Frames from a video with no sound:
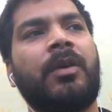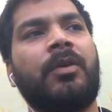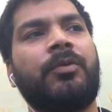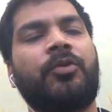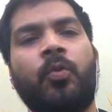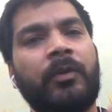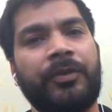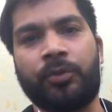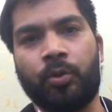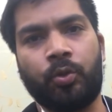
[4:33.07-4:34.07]
So one
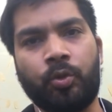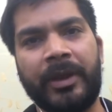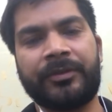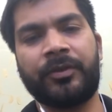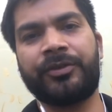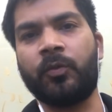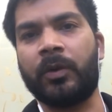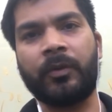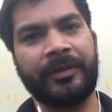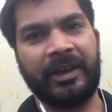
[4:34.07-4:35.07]
was Sudoku based question,
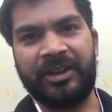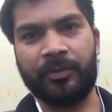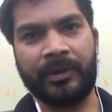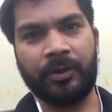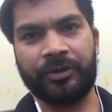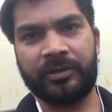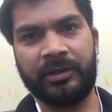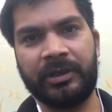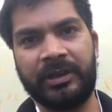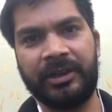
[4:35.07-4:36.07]
one was arrangement
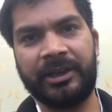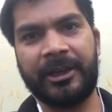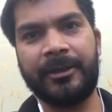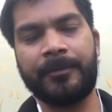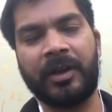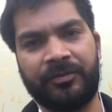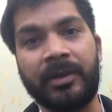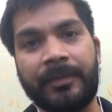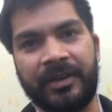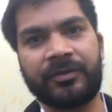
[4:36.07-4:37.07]
question in DI,
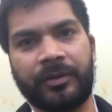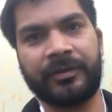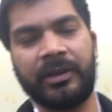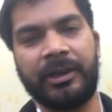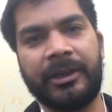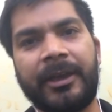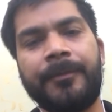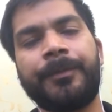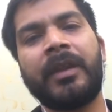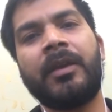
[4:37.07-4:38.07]
arrangement based question in DI.